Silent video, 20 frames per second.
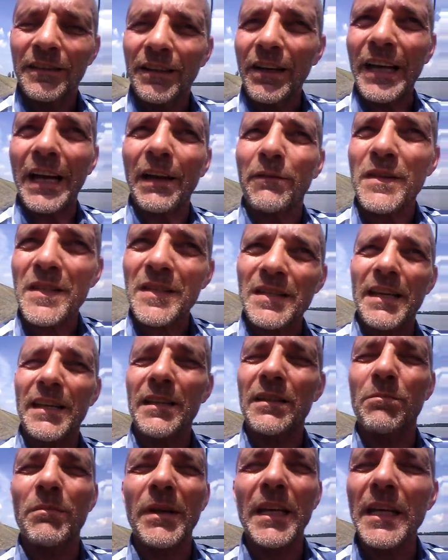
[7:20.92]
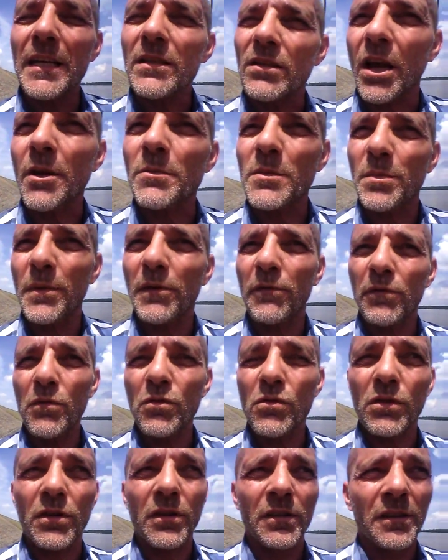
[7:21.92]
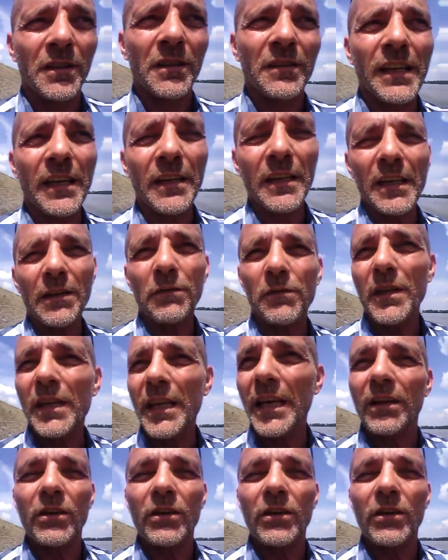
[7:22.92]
I have said many times before that if the